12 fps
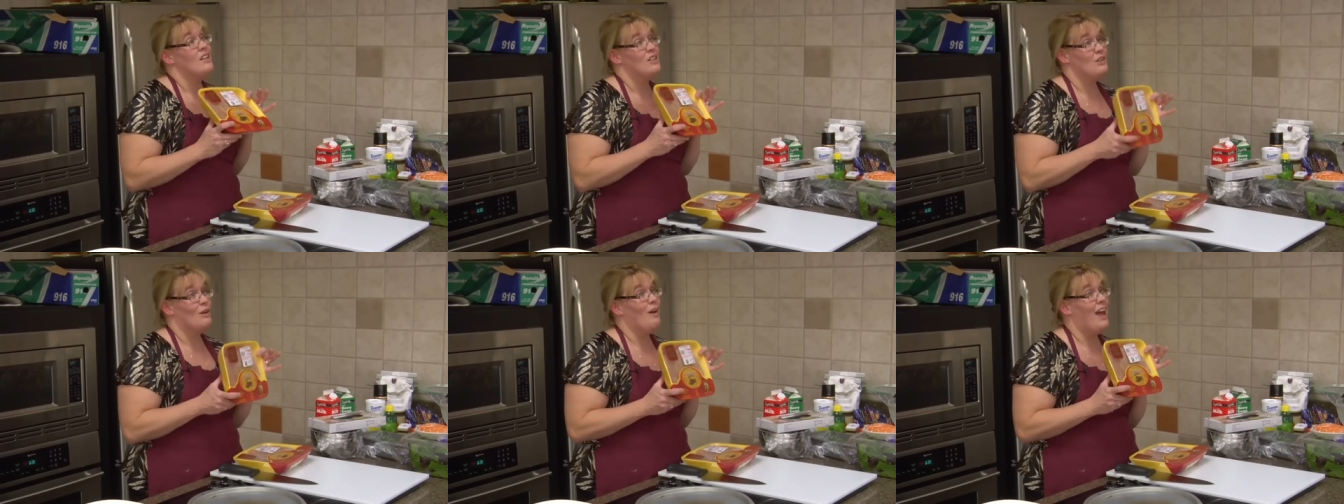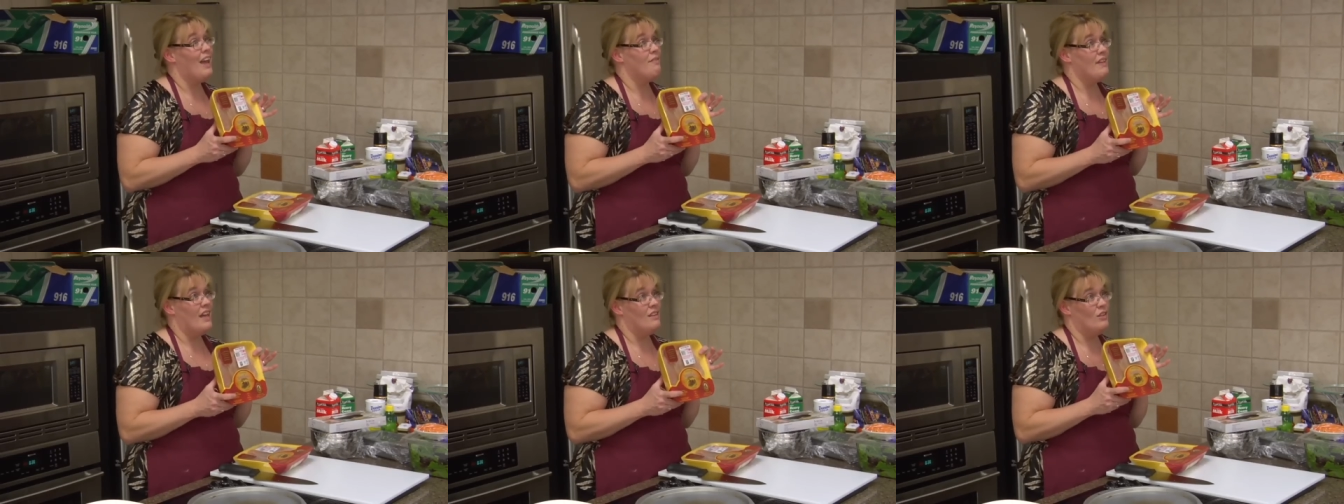You don't have
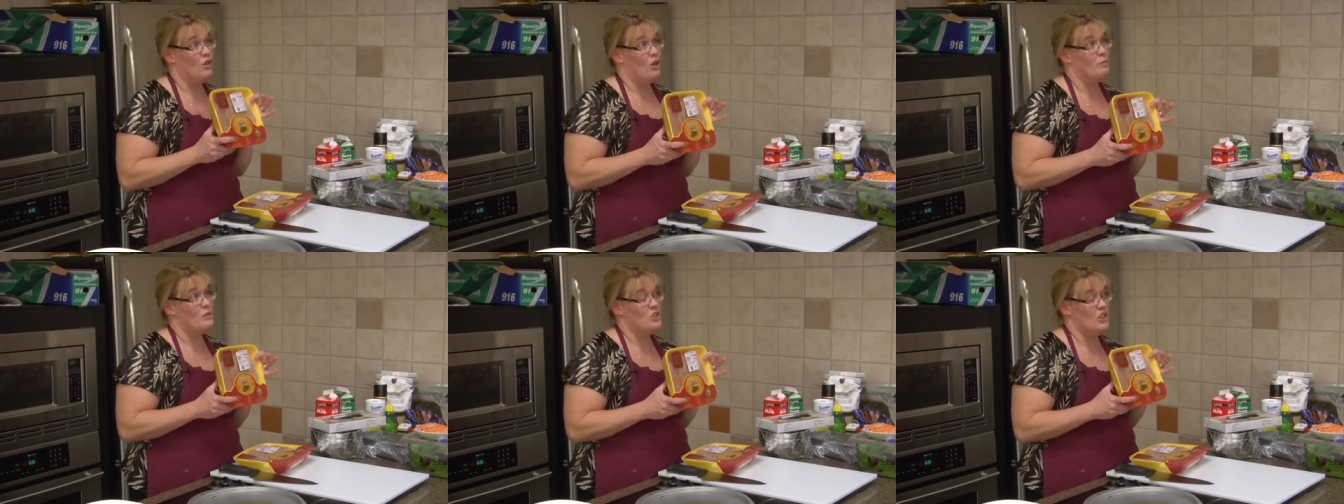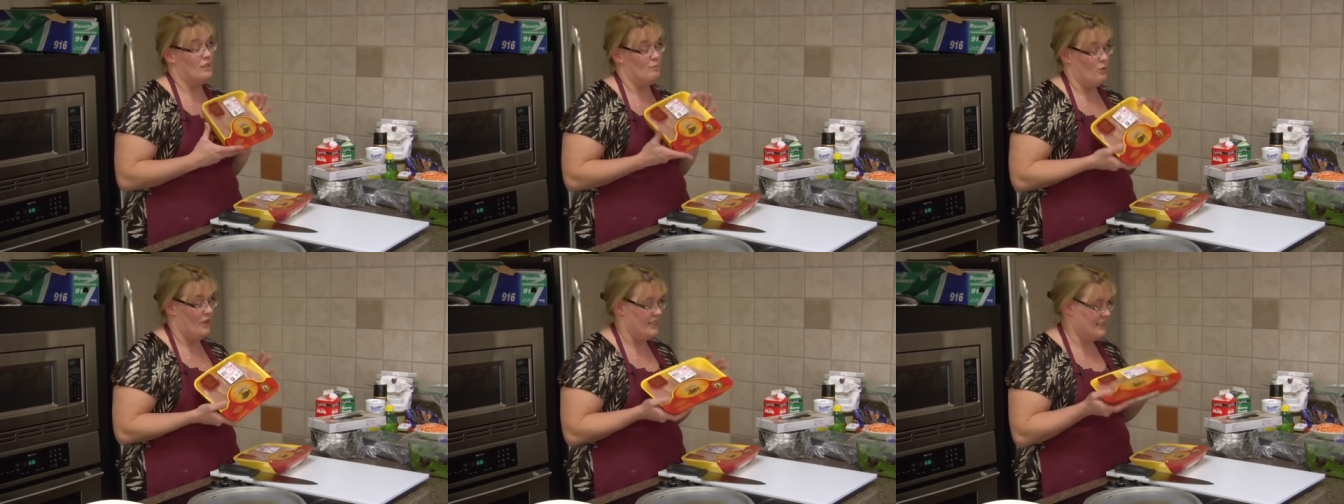that in the Gerber chicken
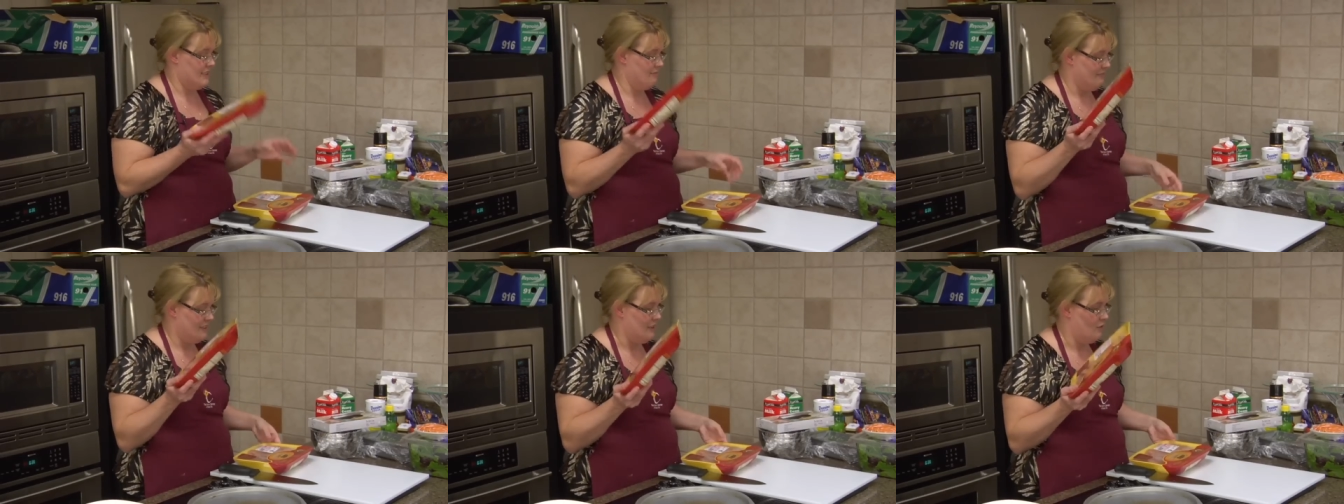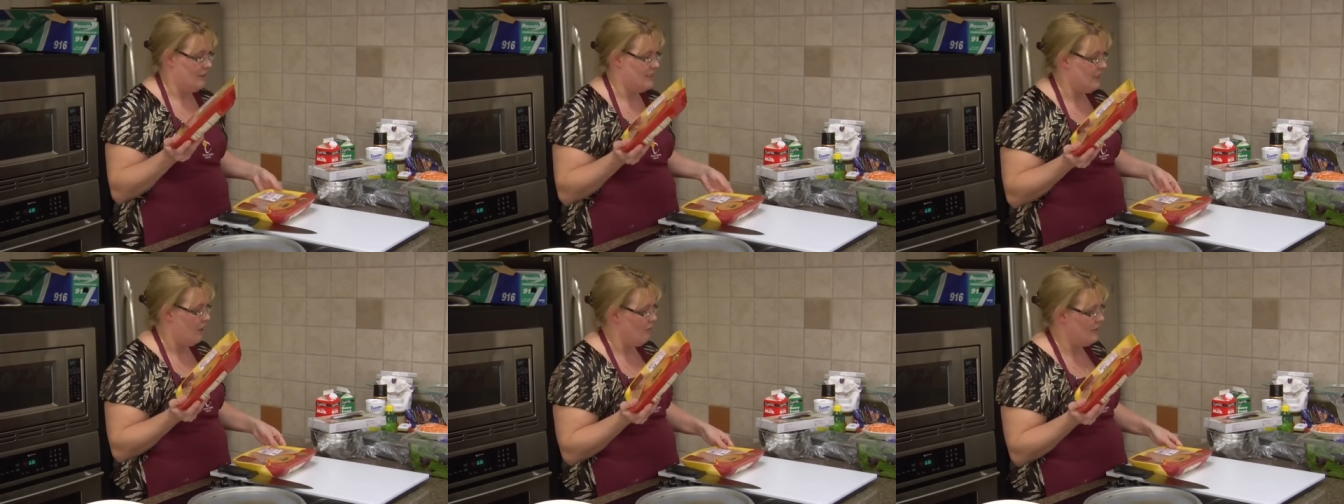breast. So
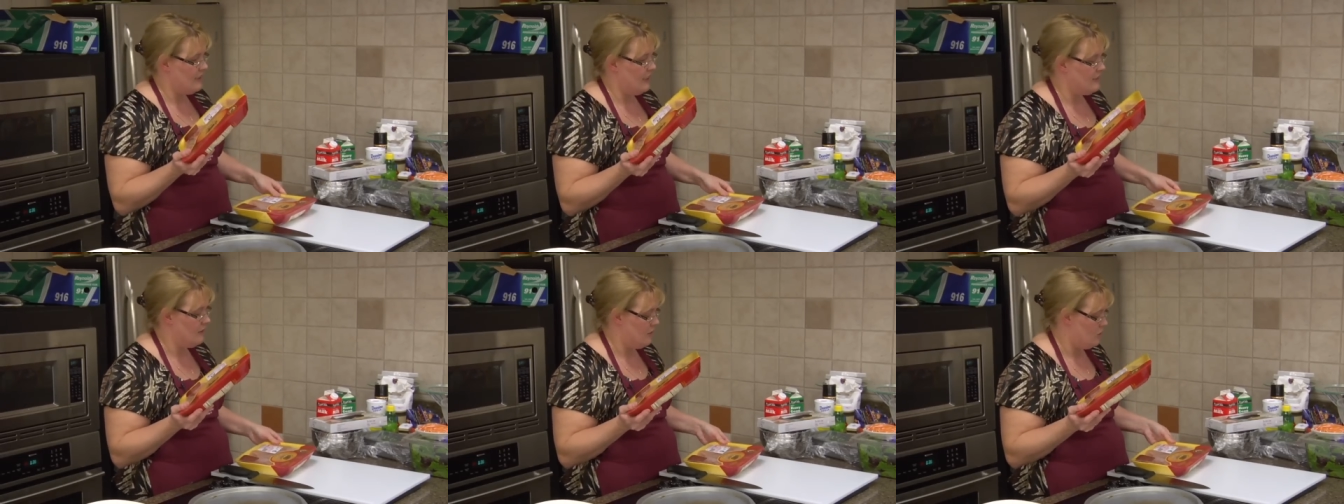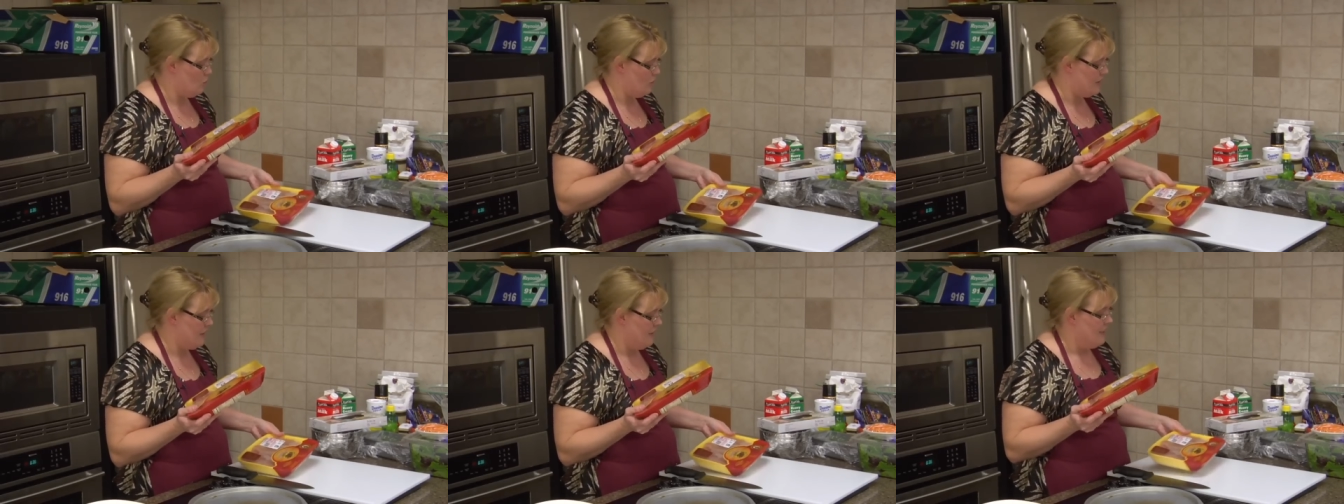it's always an excellent choice.